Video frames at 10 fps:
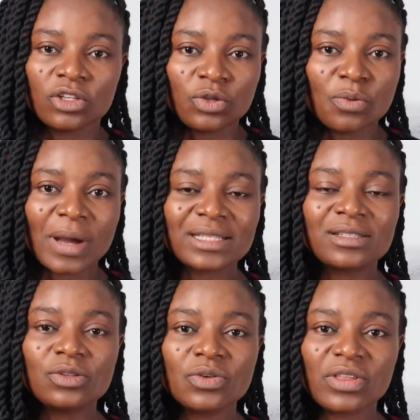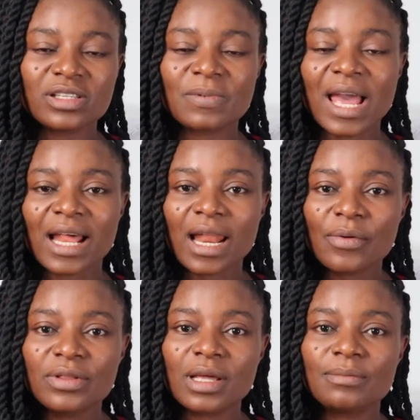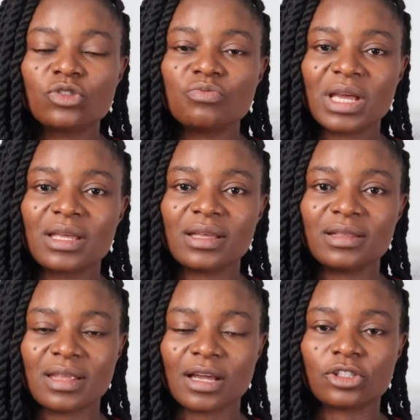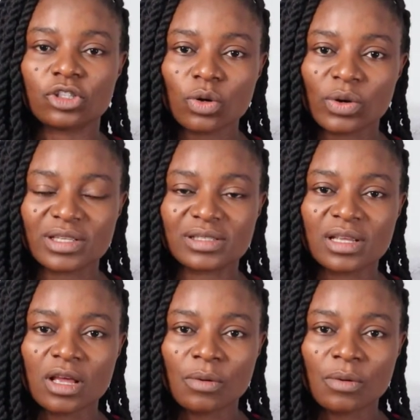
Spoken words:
You might do this by allowing them to make their choice,